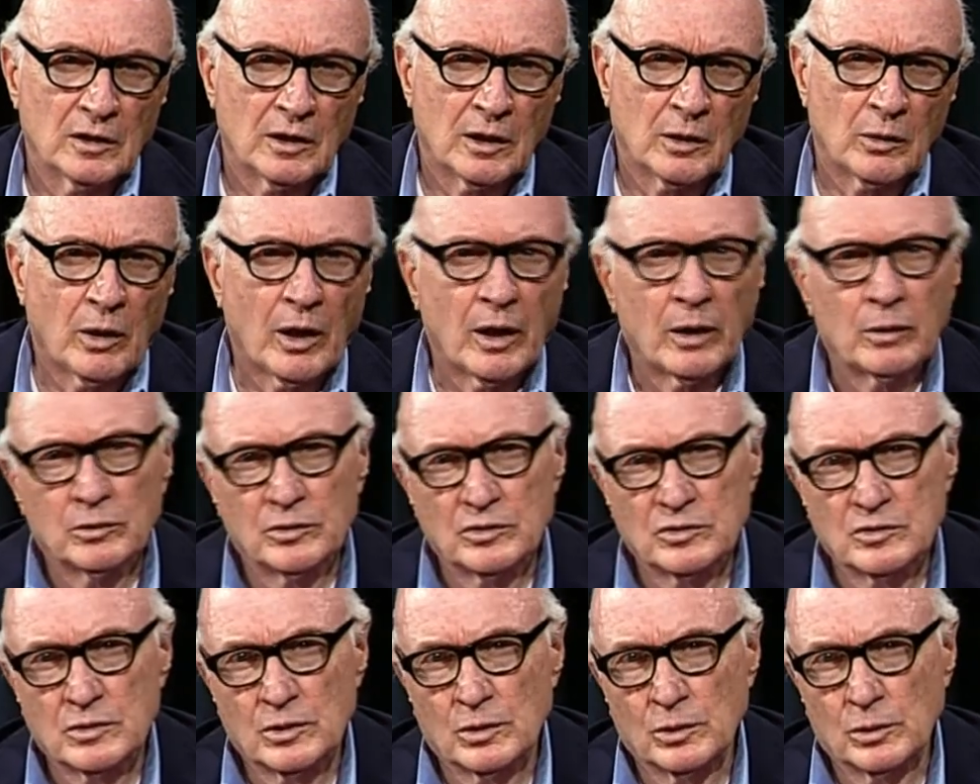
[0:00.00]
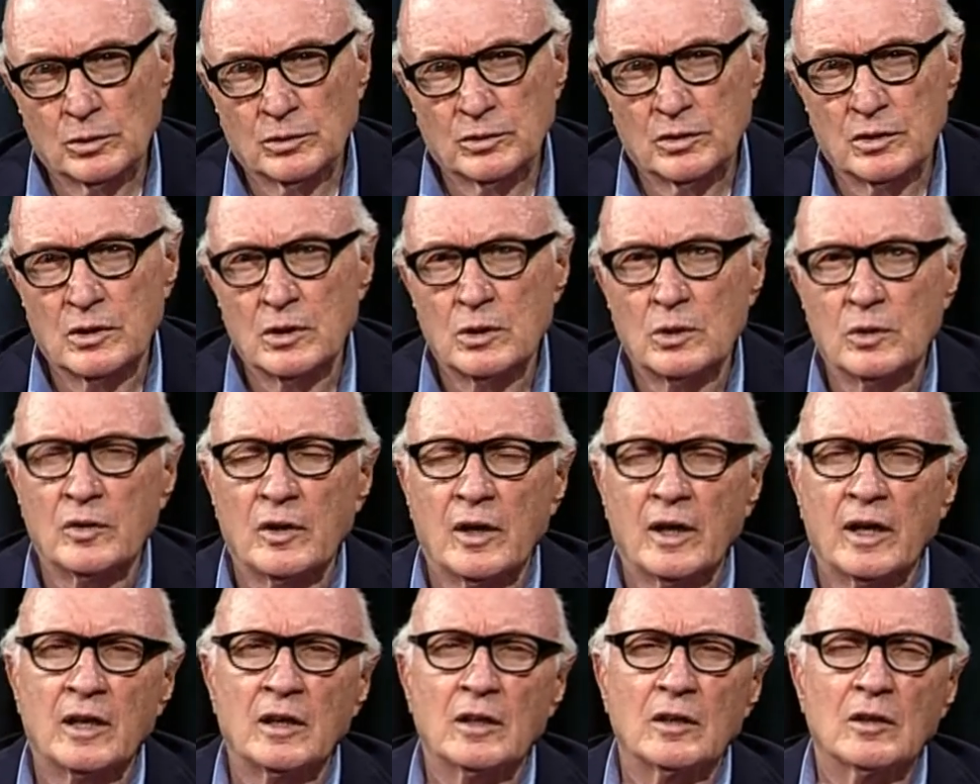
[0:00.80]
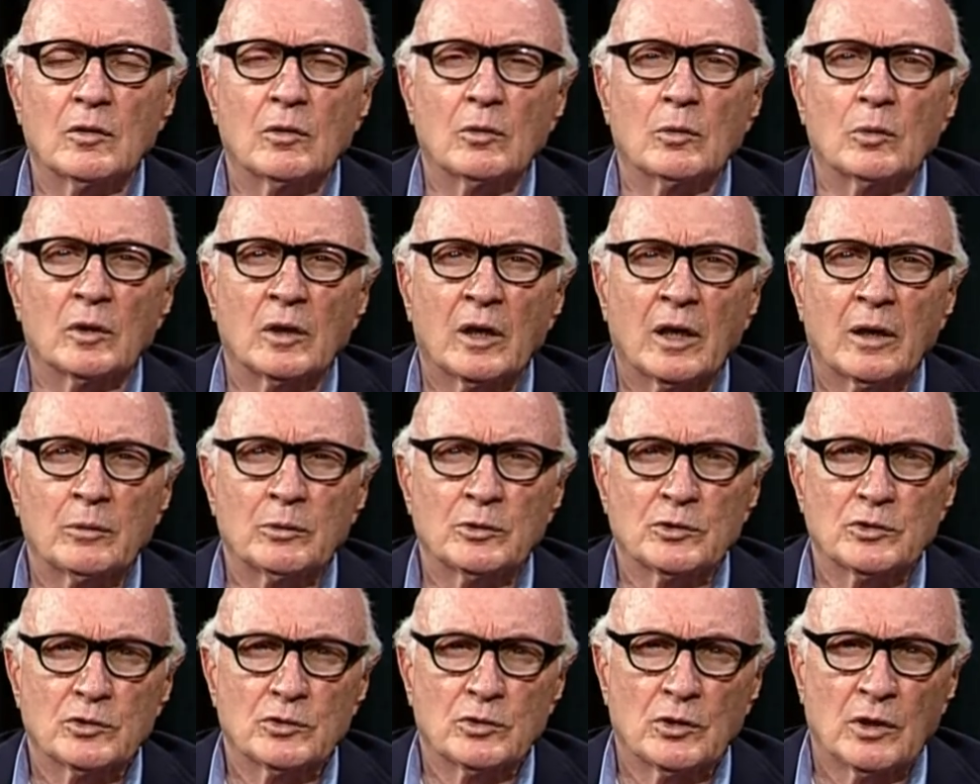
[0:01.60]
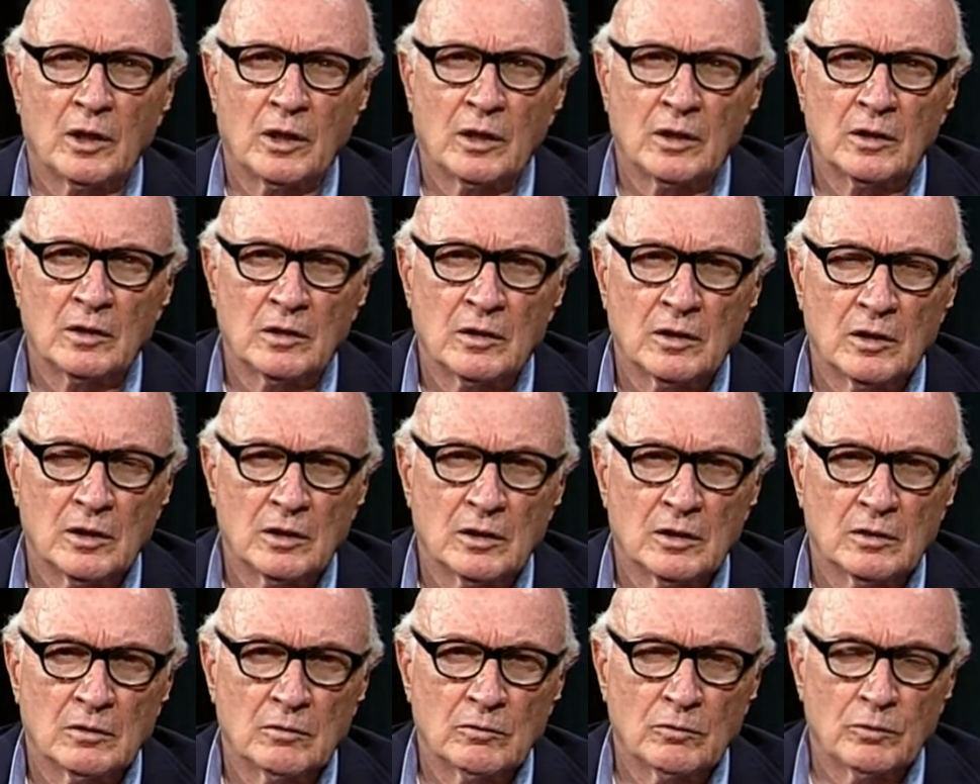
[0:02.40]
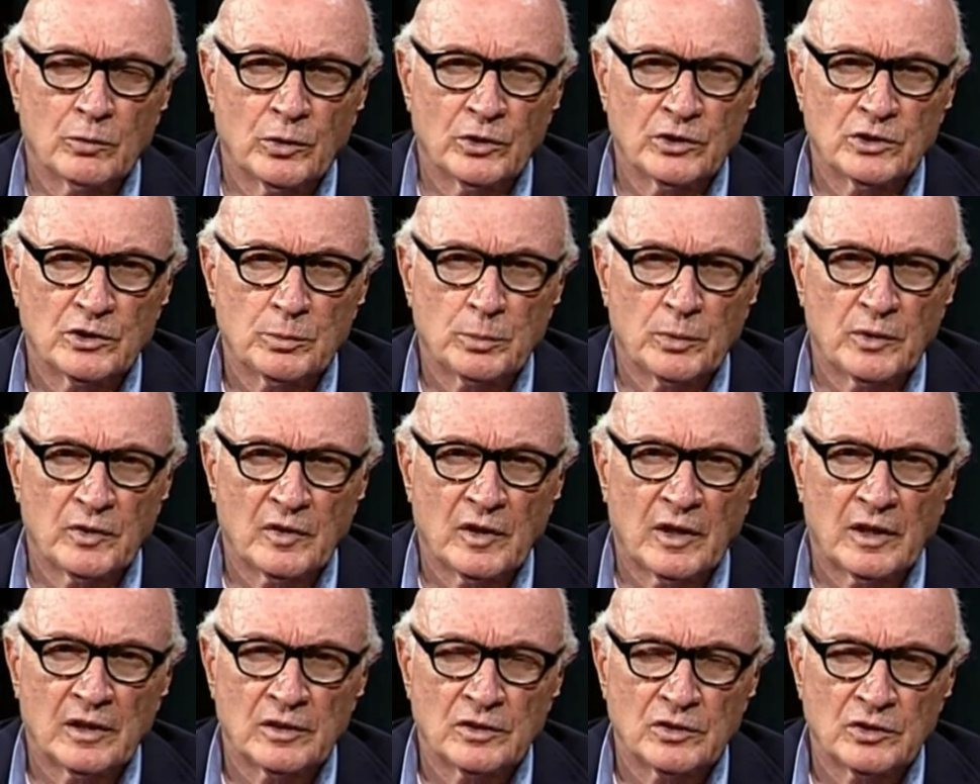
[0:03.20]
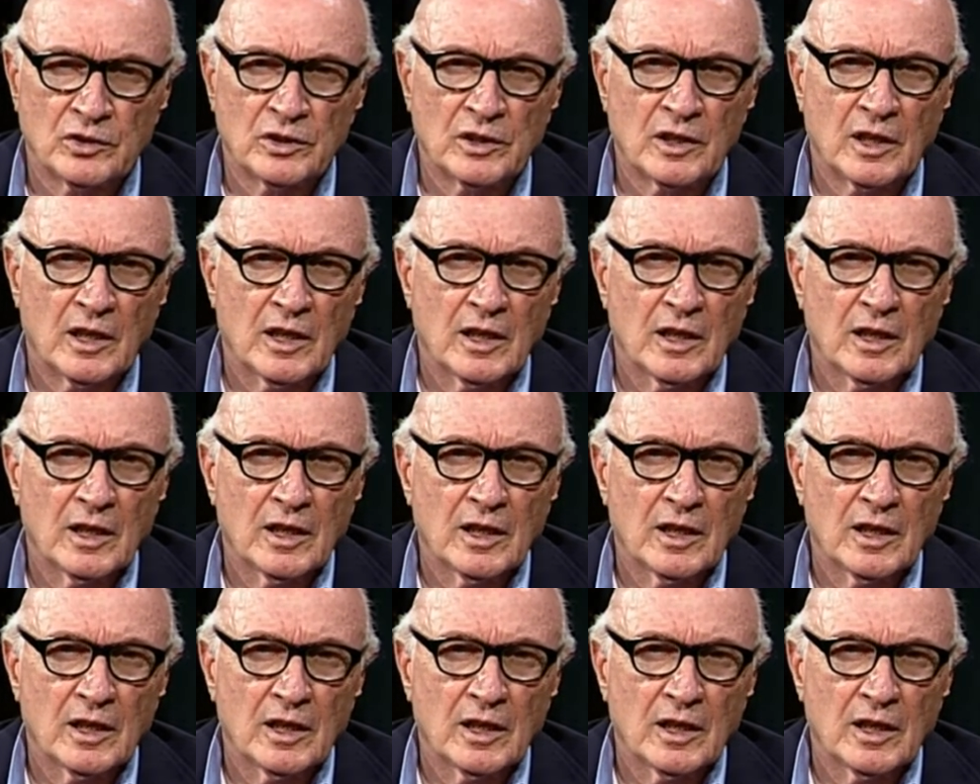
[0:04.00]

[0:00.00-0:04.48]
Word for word: Now, I was told to do that when I was trained in voice pathology,